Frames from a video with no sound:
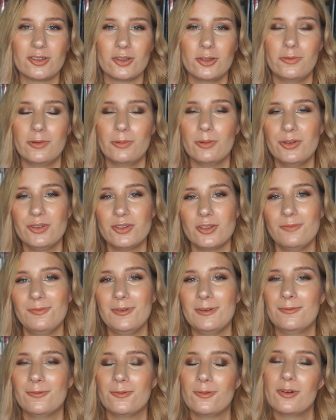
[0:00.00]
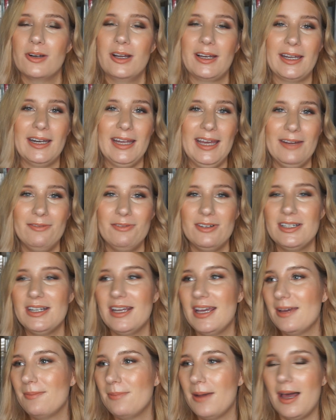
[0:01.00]
or if you want something for like an
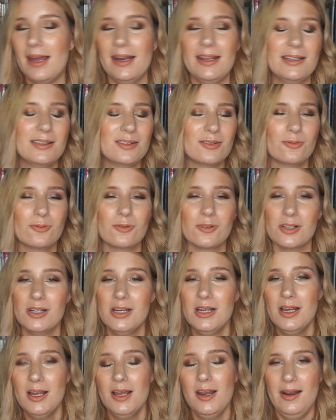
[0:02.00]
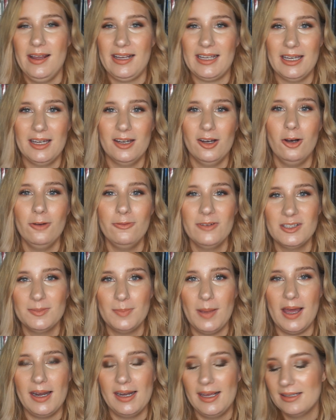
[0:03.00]
everyday palette or like an office
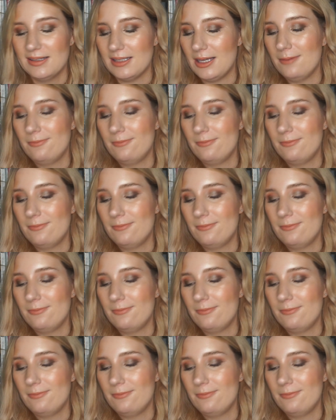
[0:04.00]
palette, I